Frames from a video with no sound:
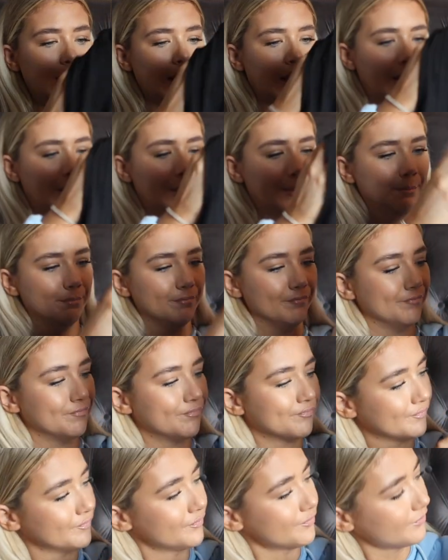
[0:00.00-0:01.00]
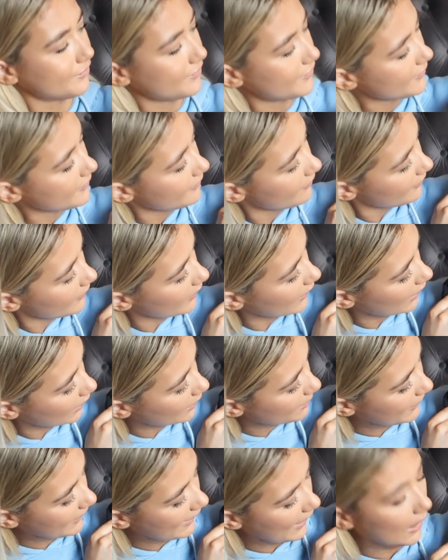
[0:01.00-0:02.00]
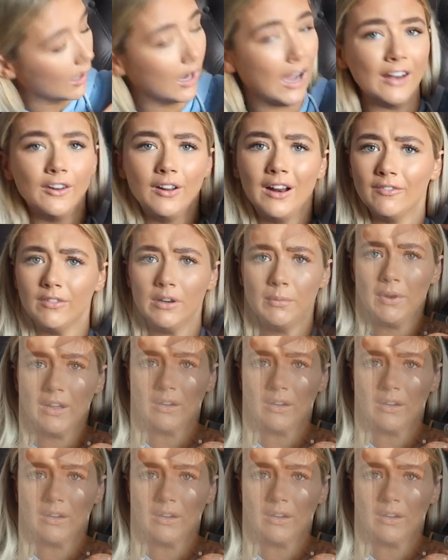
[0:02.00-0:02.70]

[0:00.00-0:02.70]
But yeah, I don't have any